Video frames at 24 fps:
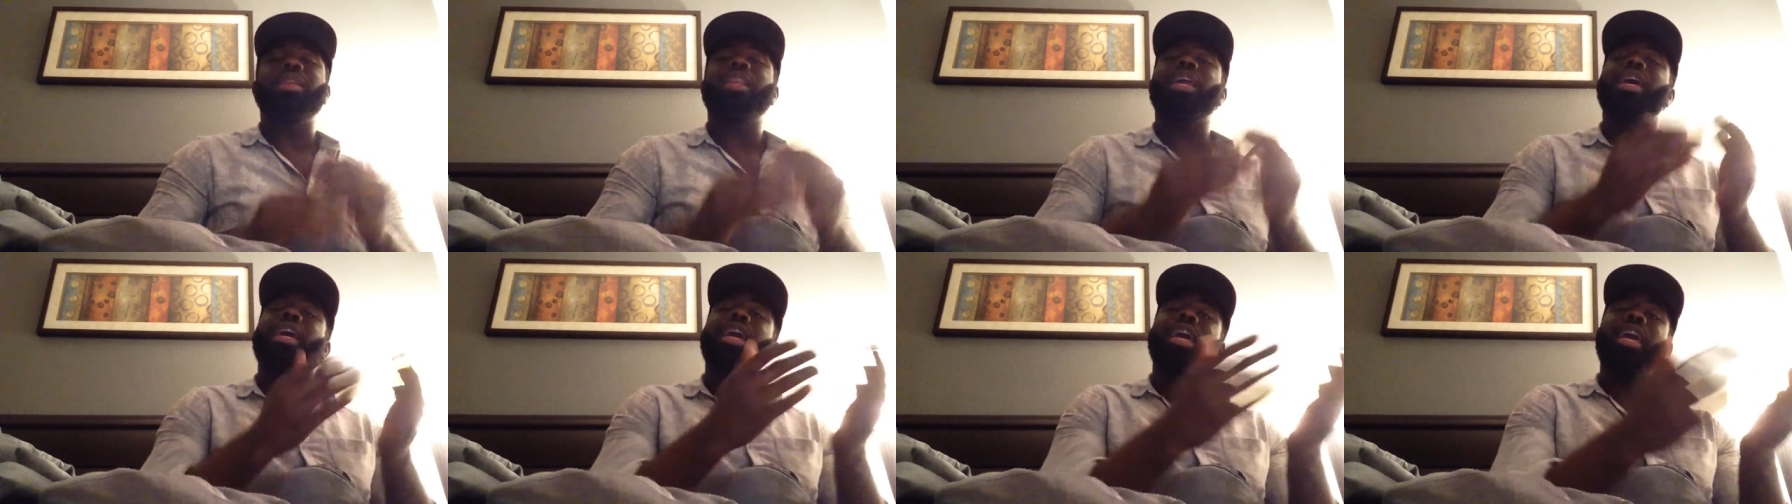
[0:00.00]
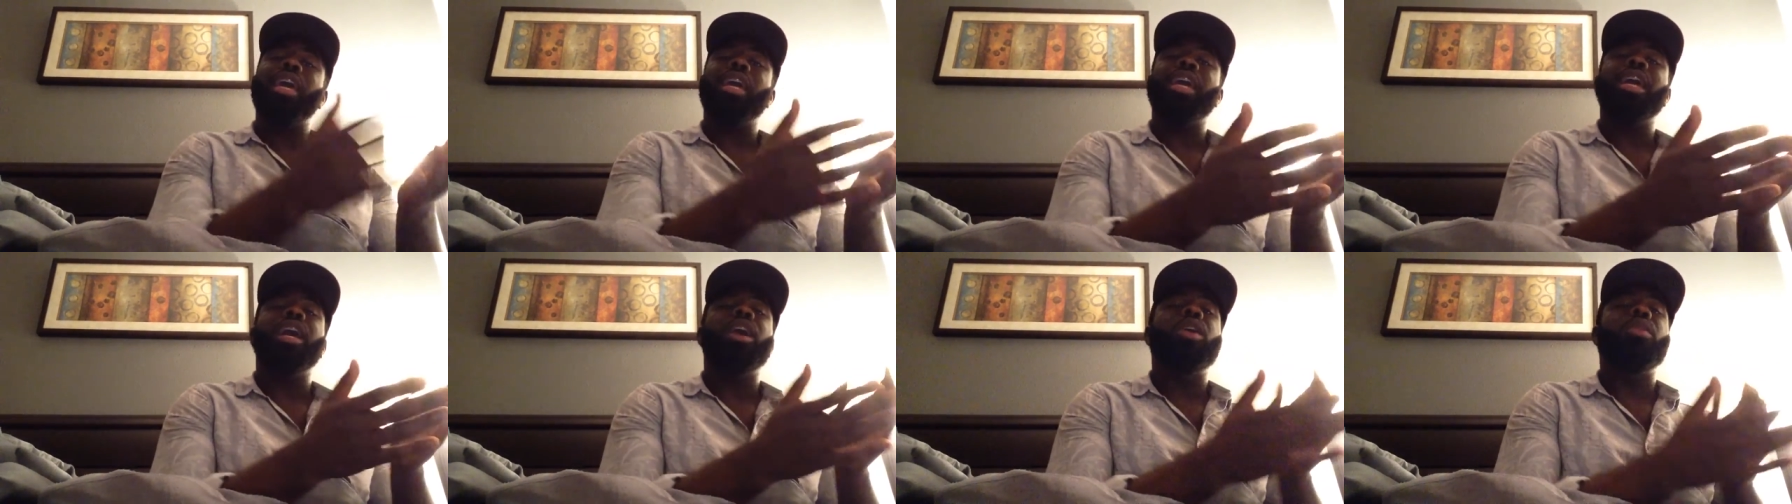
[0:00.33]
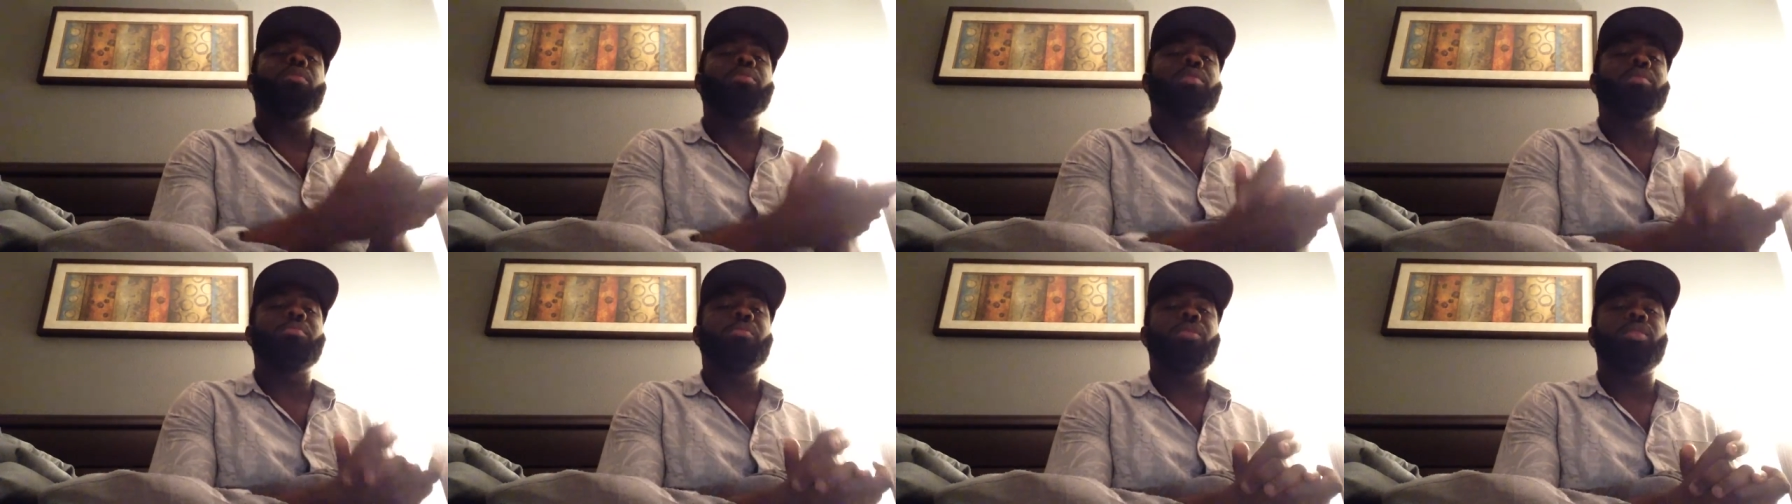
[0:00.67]
like, hey, I
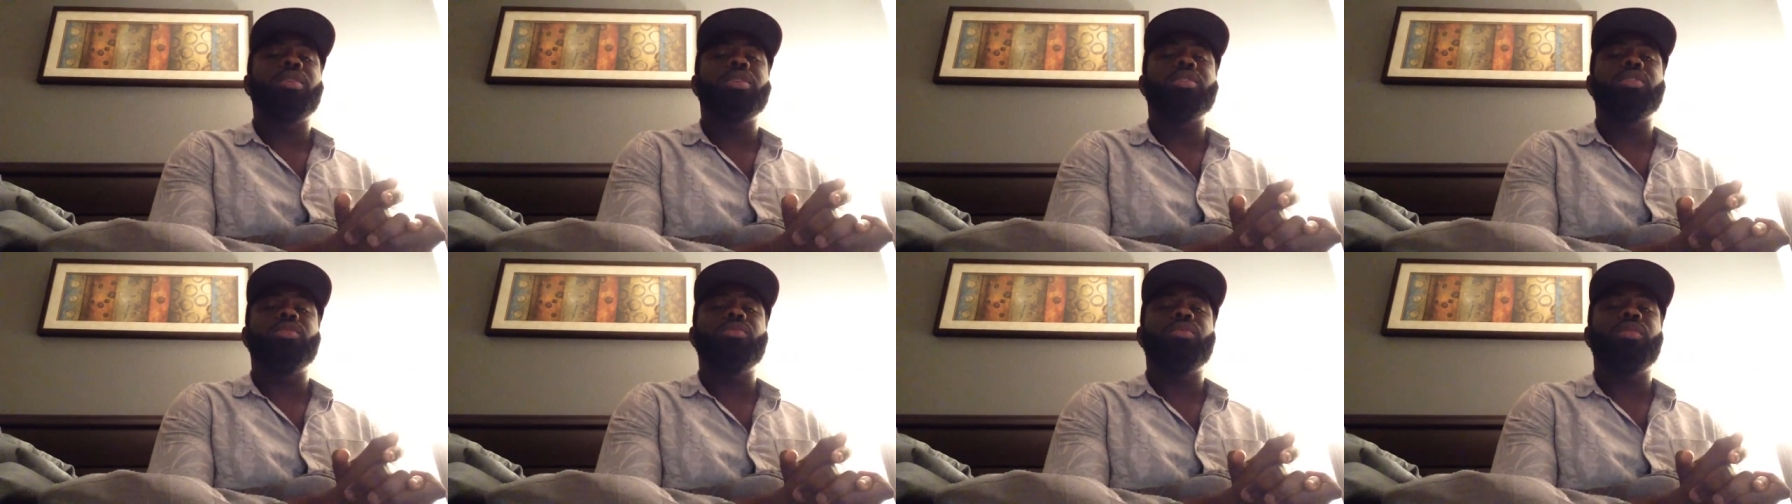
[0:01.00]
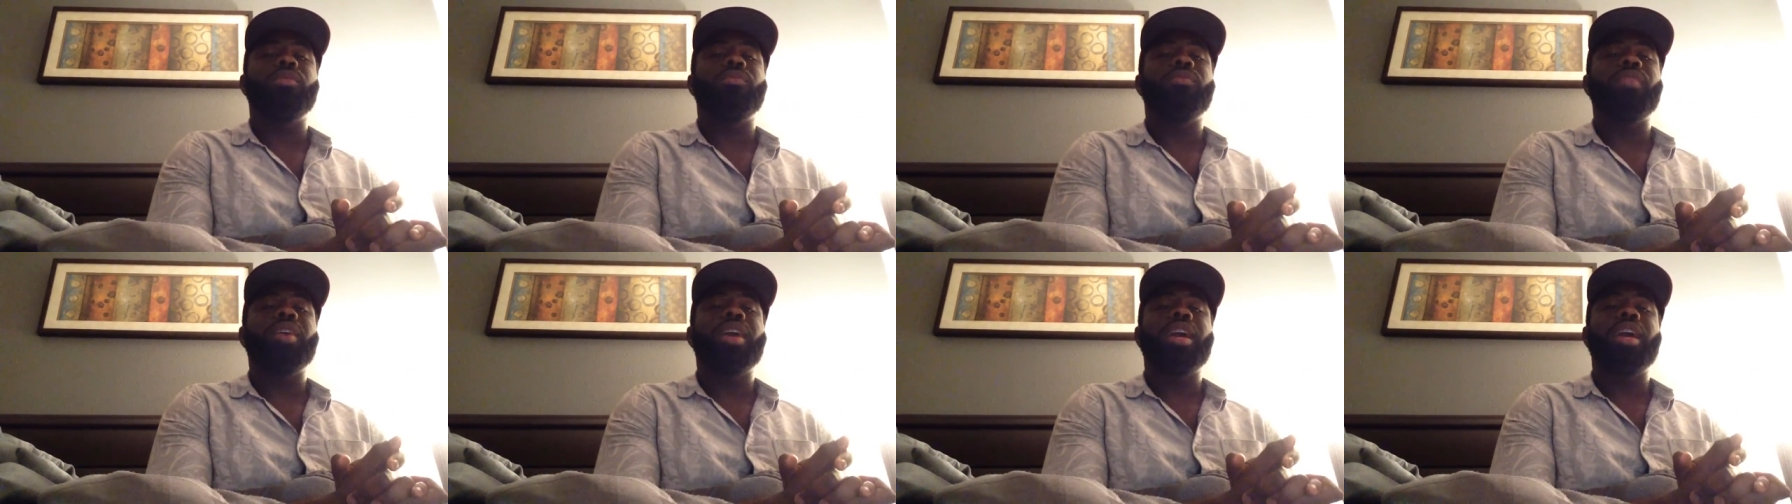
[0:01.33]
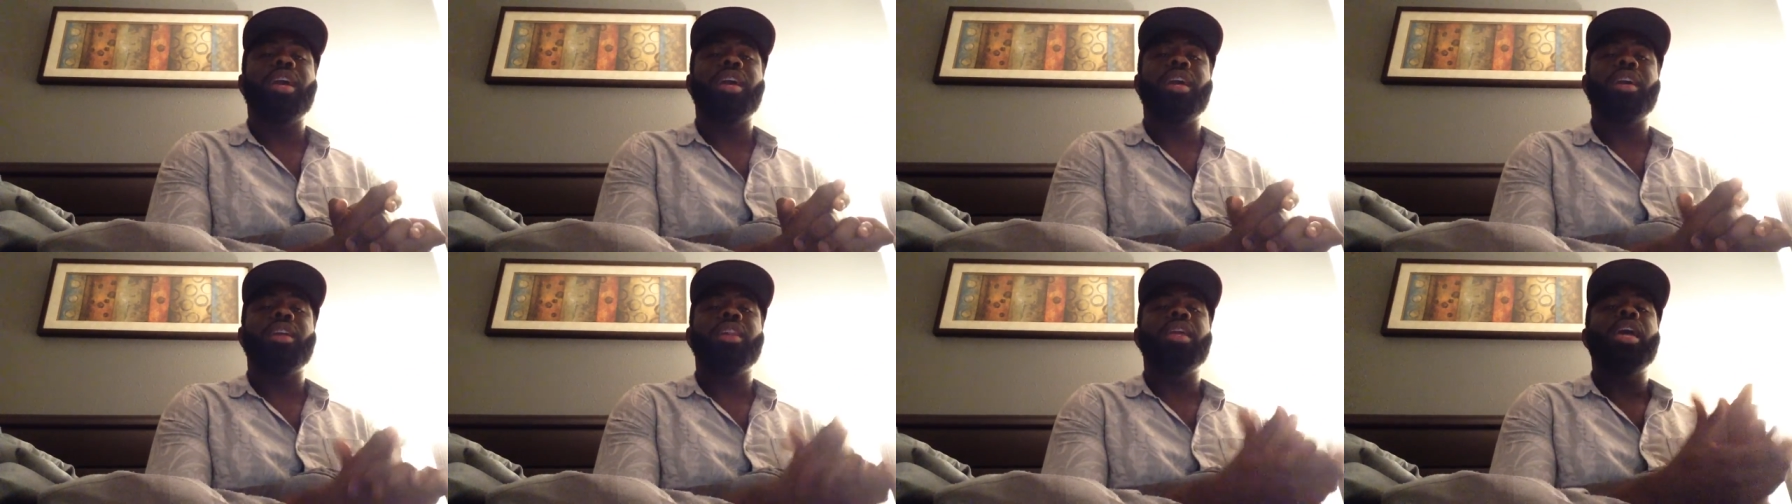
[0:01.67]
hope Lamar's doing
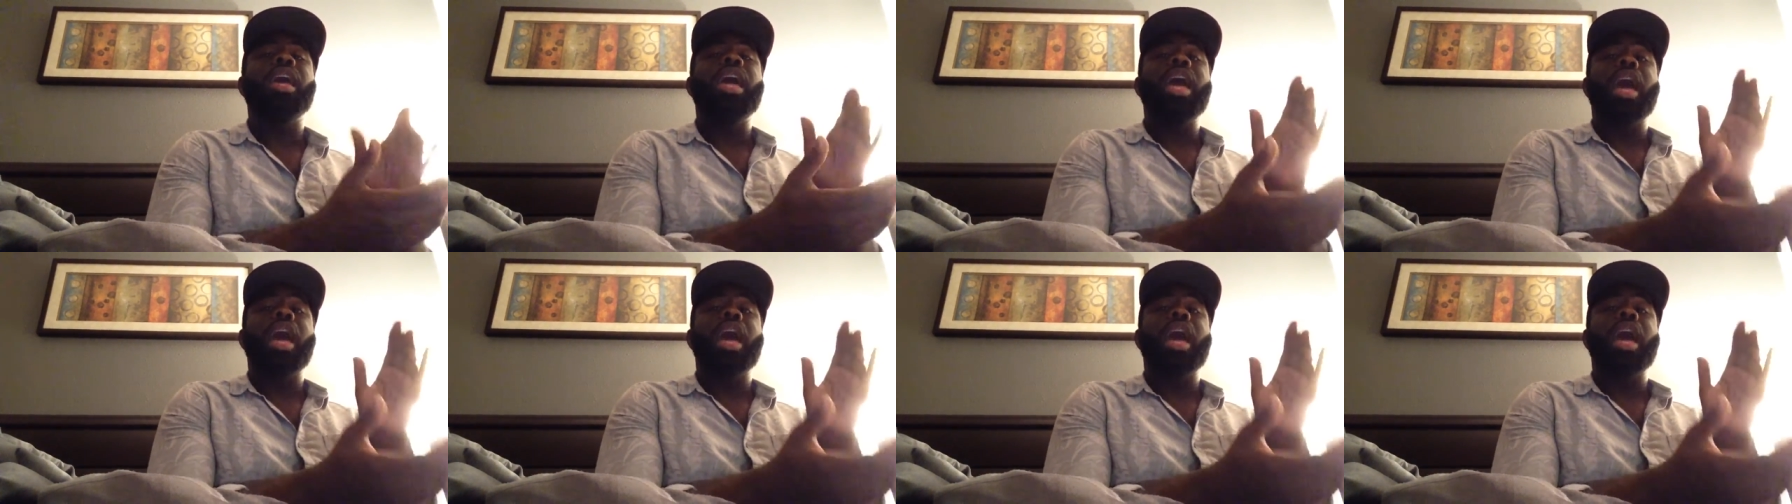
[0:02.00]
fine.